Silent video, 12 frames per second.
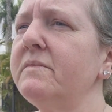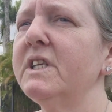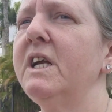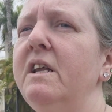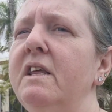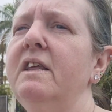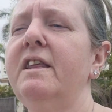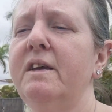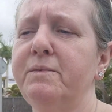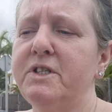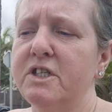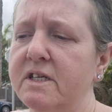and then I think
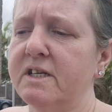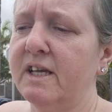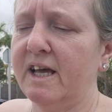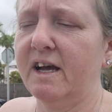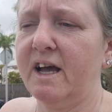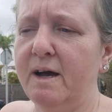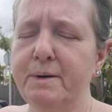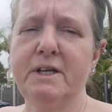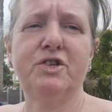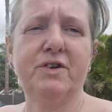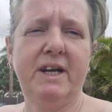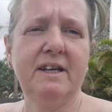we're just going to get a couple of
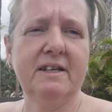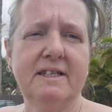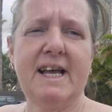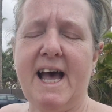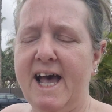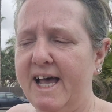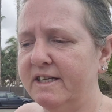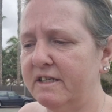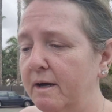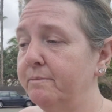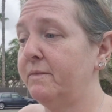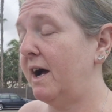drinks and
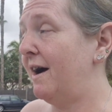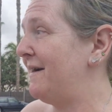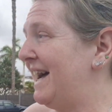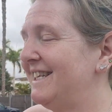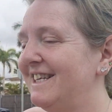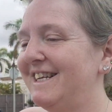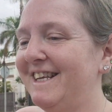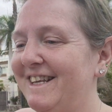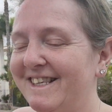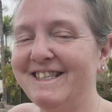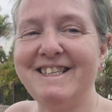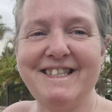I'm, I'm actually
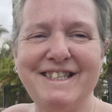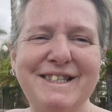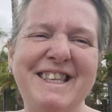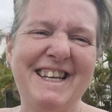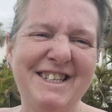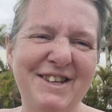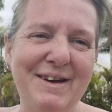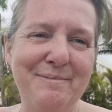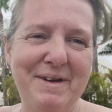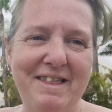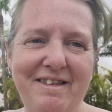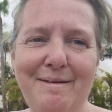this, this is the exciting
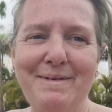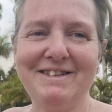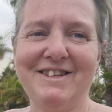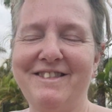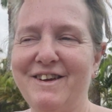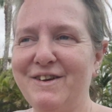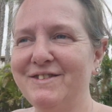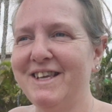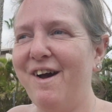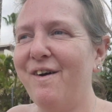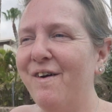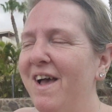bit that I'm outside the
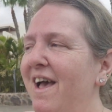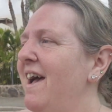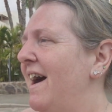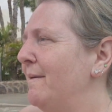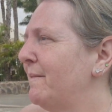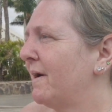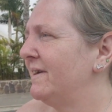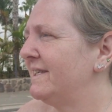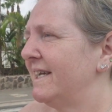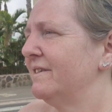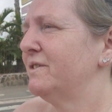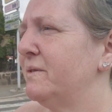hotel I'm going
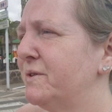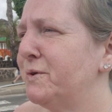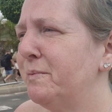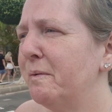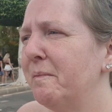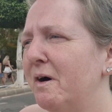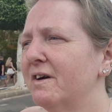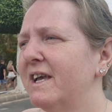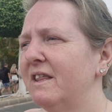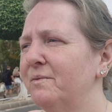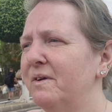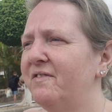down to a
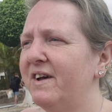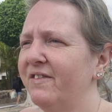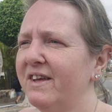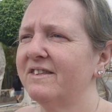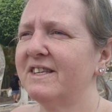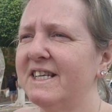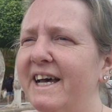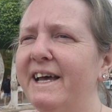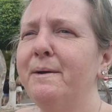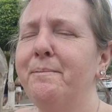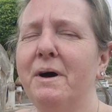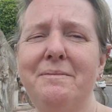supermarket that we found the other
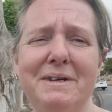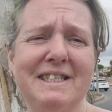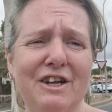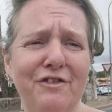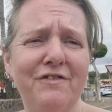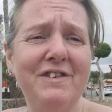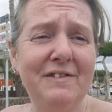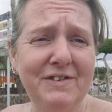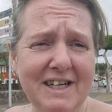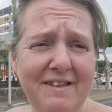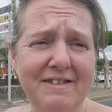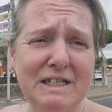day by myself never
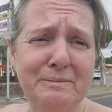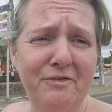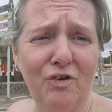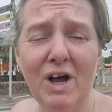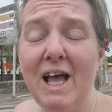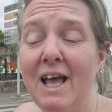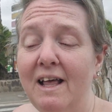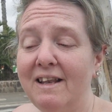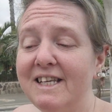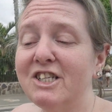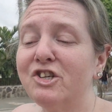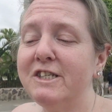done this before
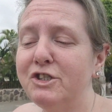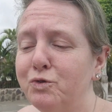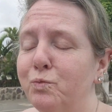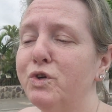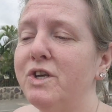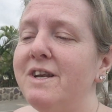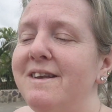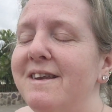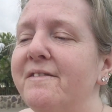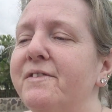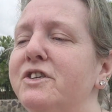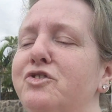literally would
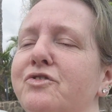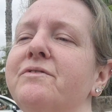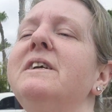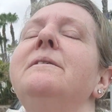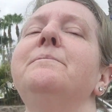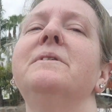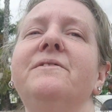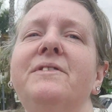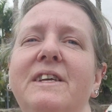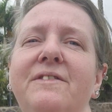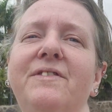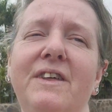never dream of
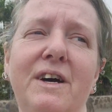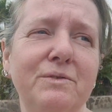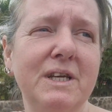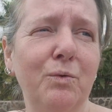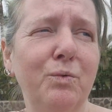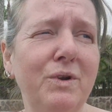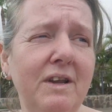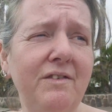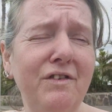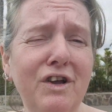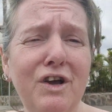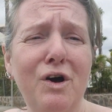leaving the hotel wouldn't
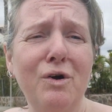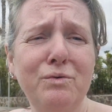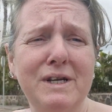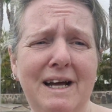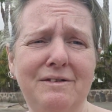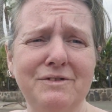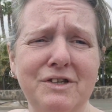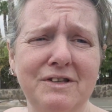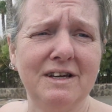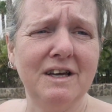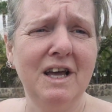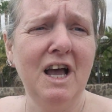even go down to
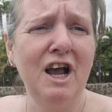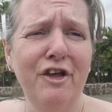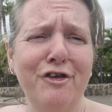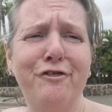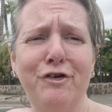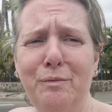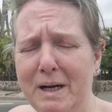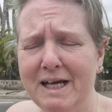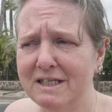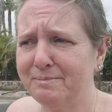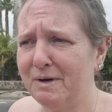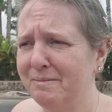the the food
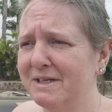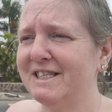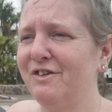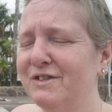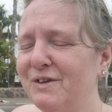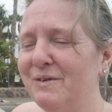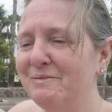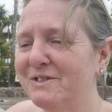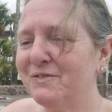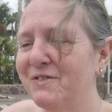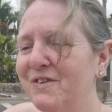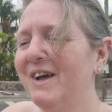place by myself so I'm
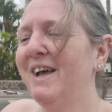sort of